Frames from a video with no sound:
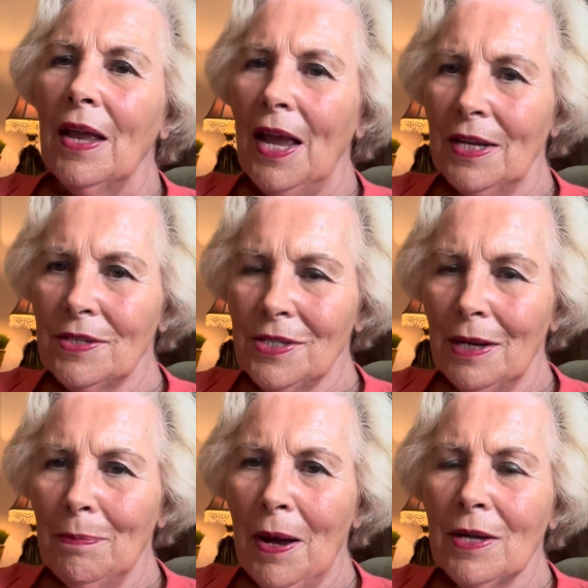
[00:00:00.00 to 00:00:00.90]
and stay
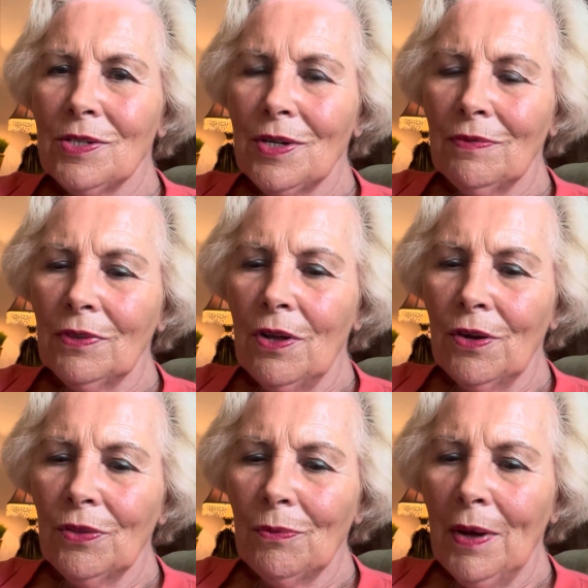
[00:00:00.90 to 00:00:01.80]
positive
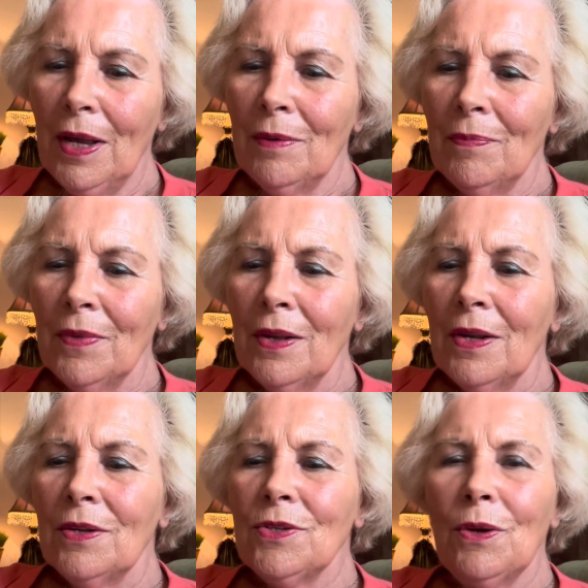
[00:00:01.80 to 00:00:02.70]
along the way.
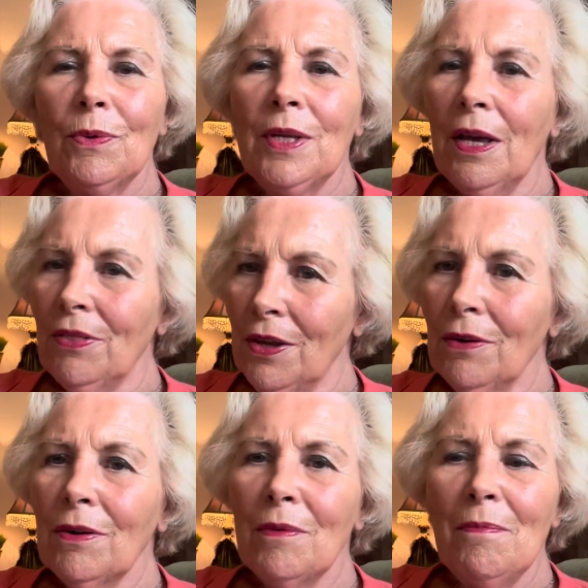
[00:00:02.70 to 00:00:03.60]
So yeah,
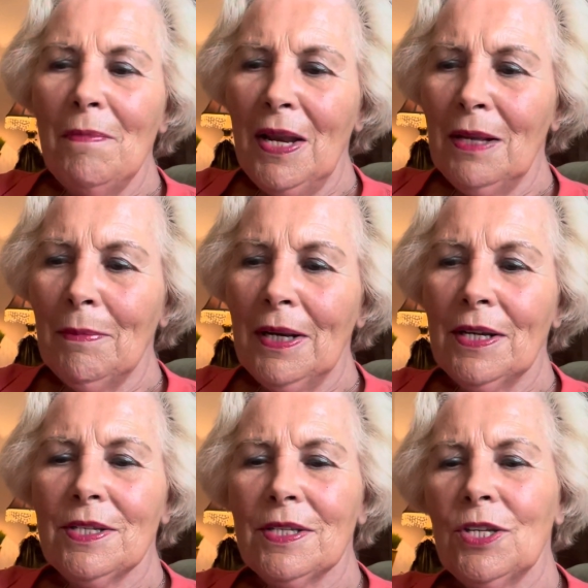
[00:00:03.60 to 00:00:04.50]
there are many, many
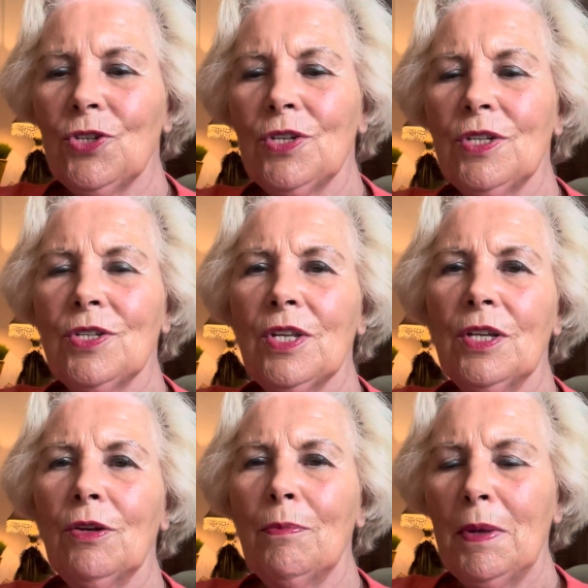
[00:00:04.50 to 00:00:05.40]
decisions that
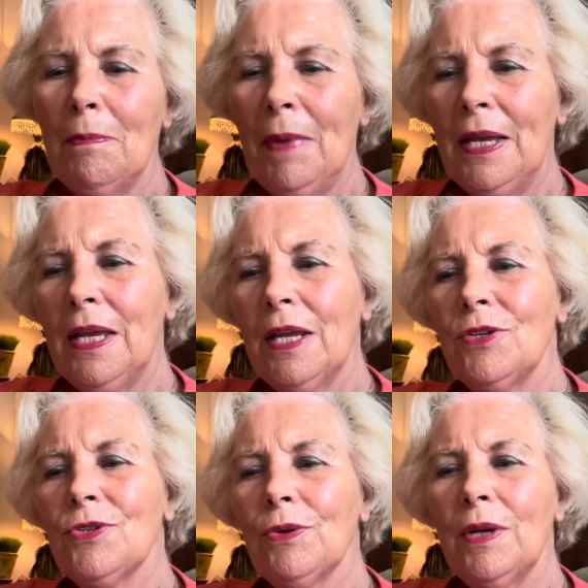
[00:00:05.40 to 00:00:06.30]
you'll be making
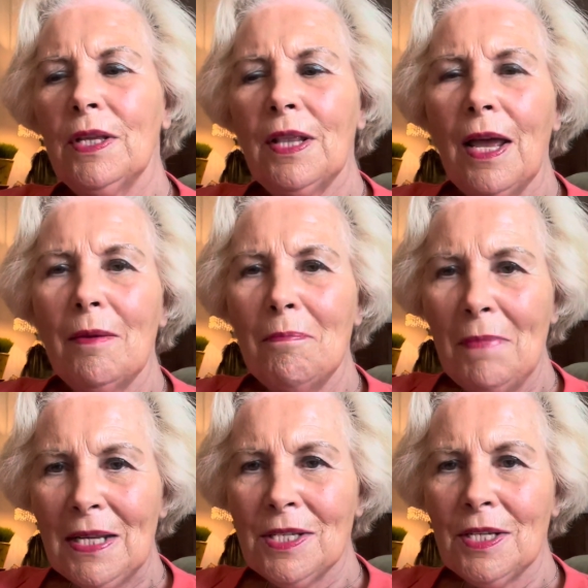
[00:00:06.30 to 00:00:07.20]
during that
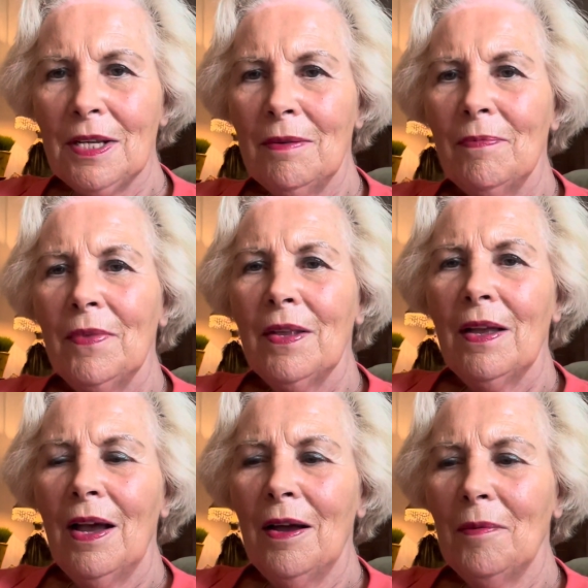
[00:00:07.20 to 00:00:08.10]
messy
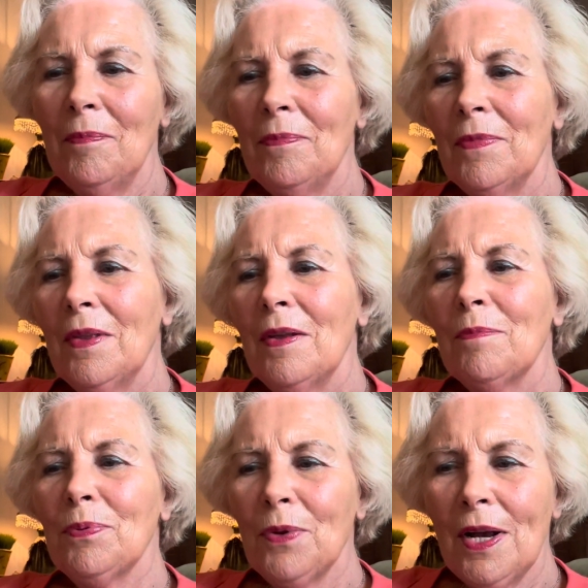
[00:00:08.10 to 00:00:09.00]

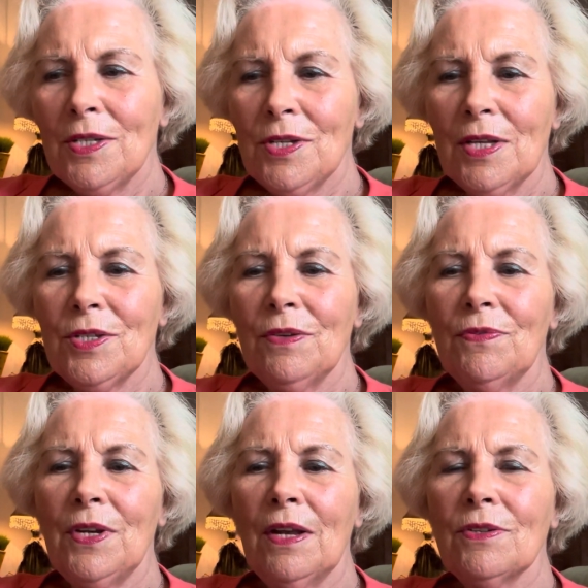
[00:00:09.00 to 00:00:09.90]
process of
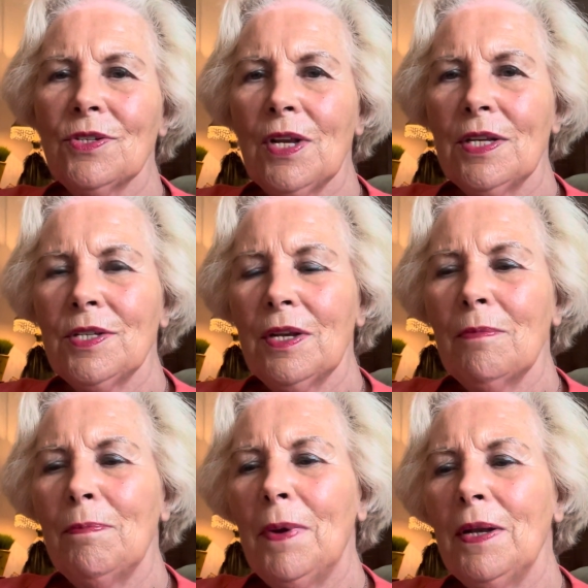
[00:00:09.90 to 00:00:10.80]

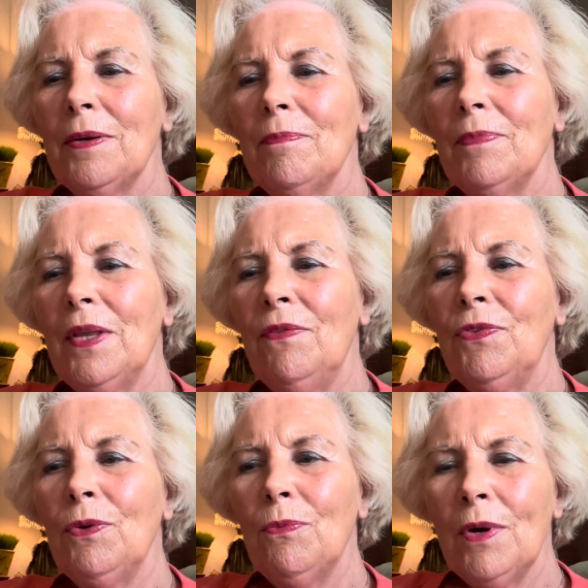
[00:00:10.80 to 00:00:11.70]
downsizing. But if
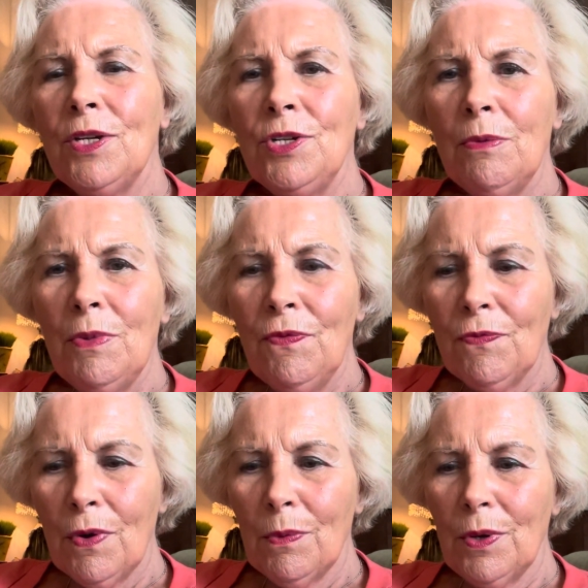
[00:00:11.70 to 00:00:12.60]
you want to move
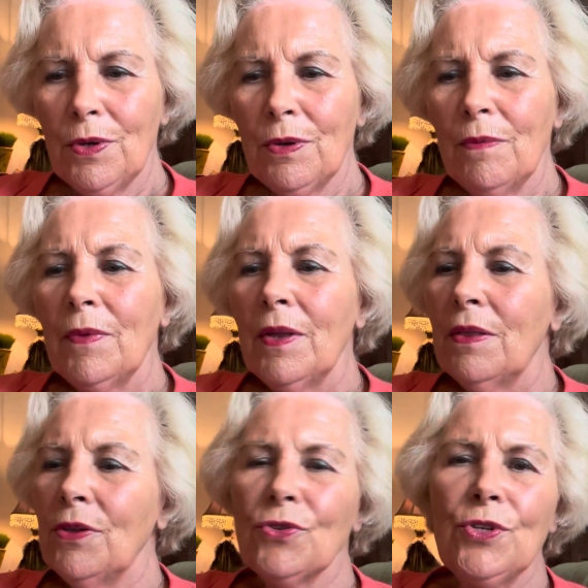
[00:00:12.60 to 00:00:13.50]
forward,
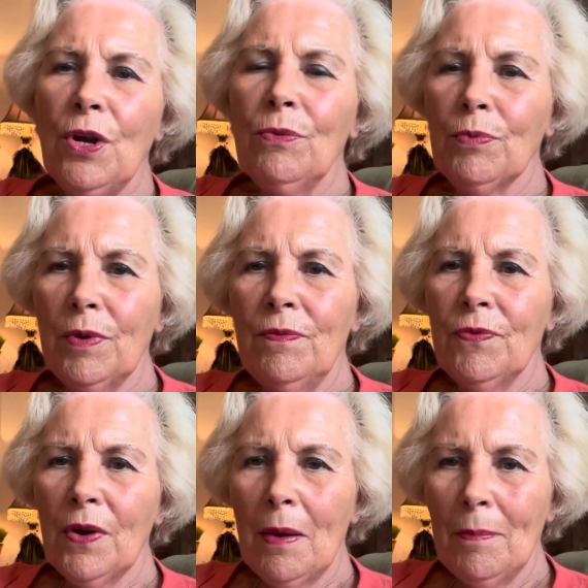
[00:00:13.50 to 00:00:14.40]
there's no room
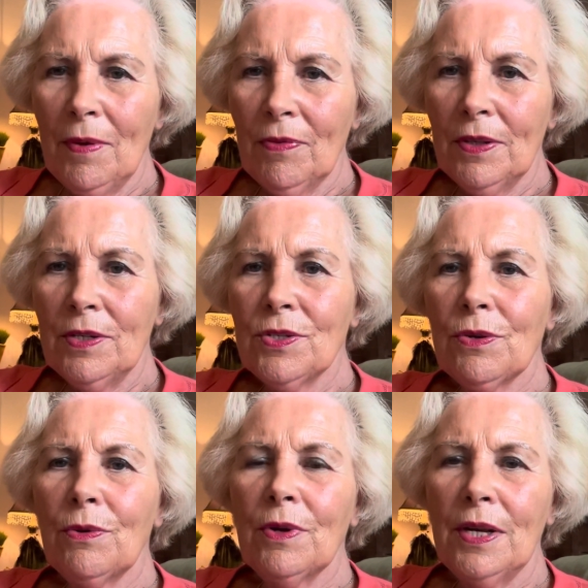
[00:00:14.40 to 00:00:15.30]
for ambivalence
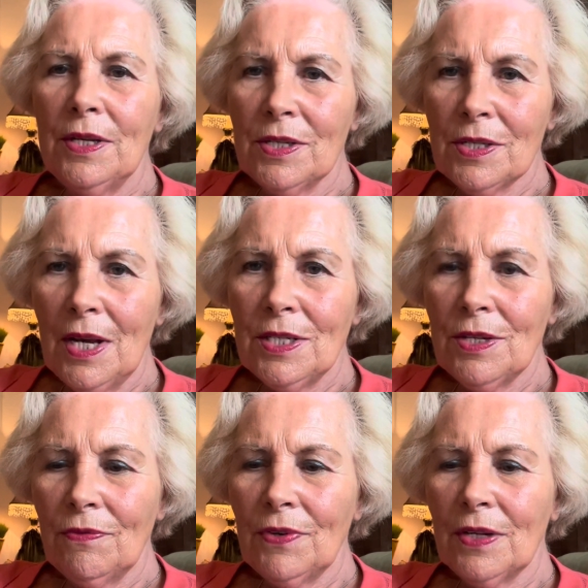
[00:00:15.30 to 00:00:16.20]
or
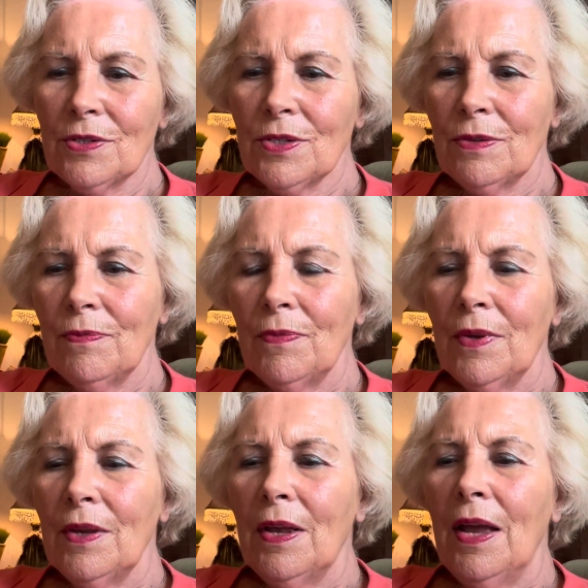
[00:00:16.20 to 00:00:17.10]
indecisiveness.
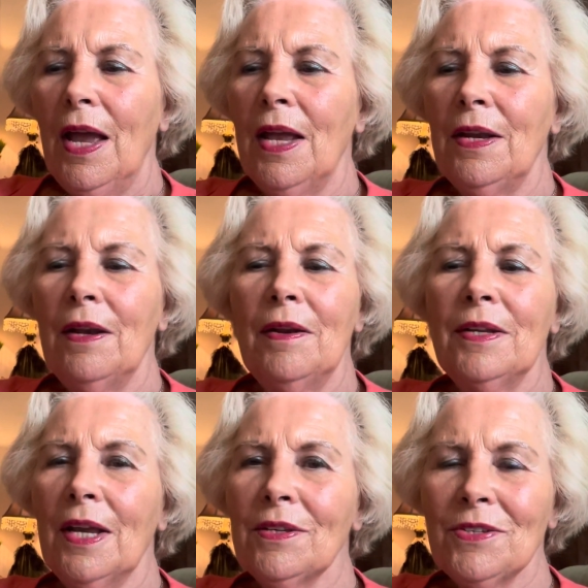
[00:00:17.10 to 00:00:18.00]
And
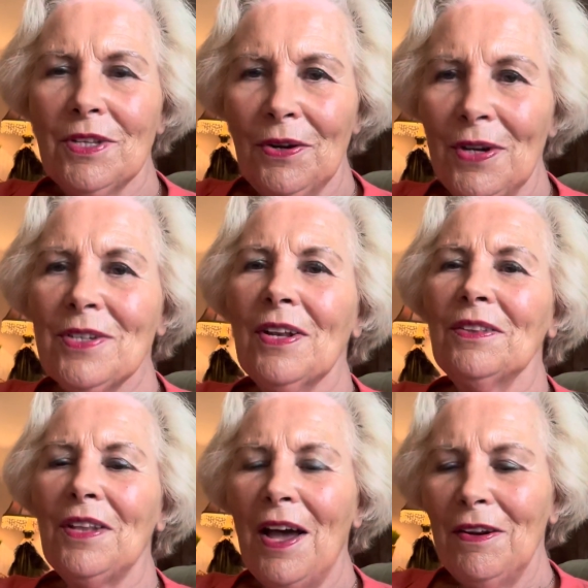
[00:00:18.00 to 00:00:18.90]
yes, there is a
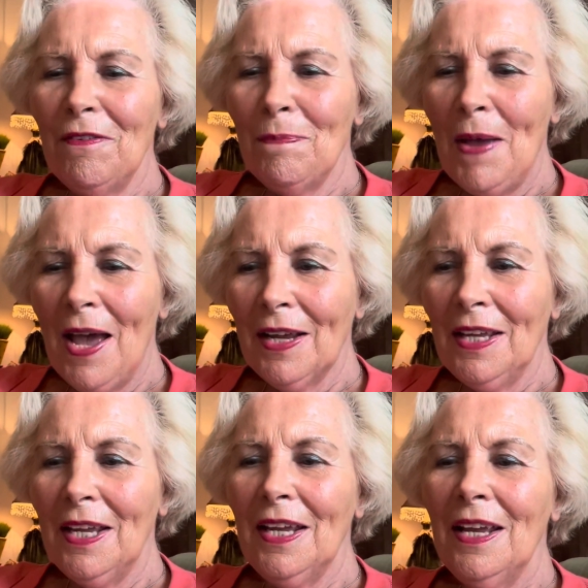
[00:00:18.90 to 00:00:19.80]
lot of
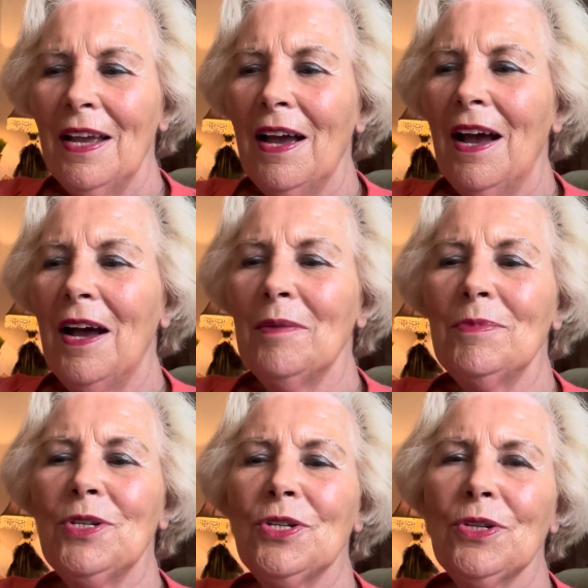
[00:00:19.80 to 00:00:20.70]
packing
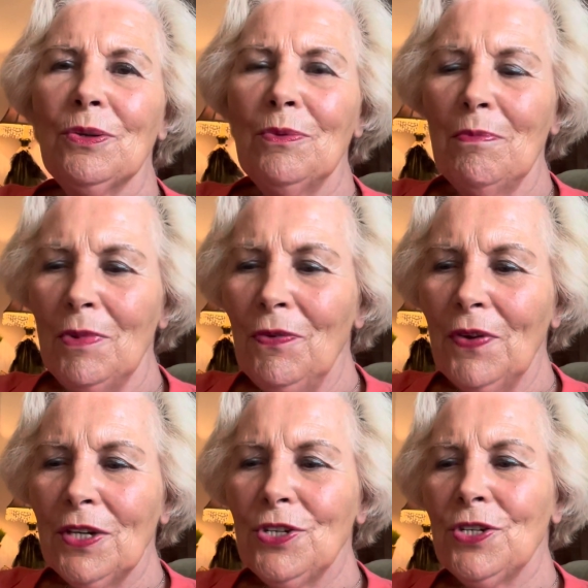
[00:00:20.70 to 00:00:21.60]
to do,
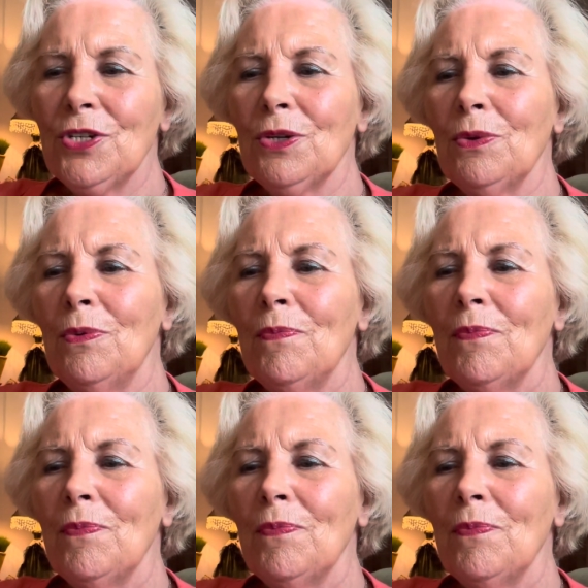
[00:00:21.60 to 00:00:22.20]
moving to do,